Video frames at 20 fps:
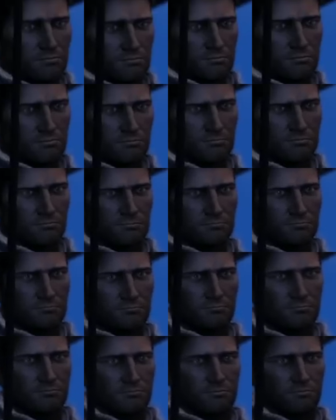
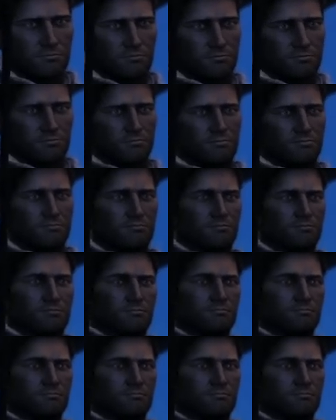[no speech]